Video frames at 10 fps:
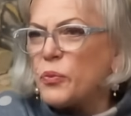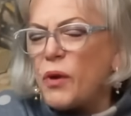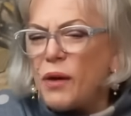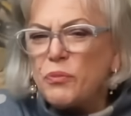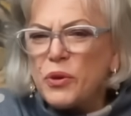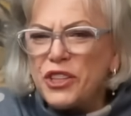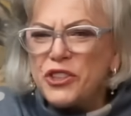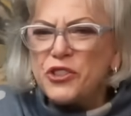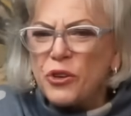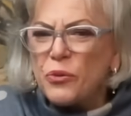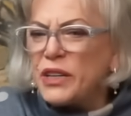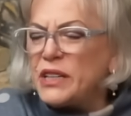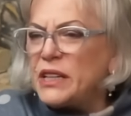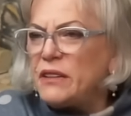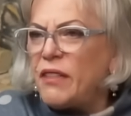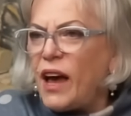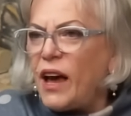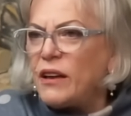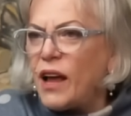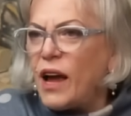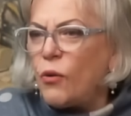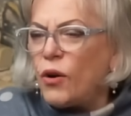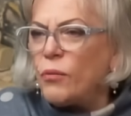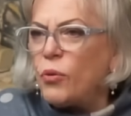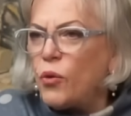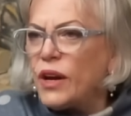I'm pretty sure we did that at one point.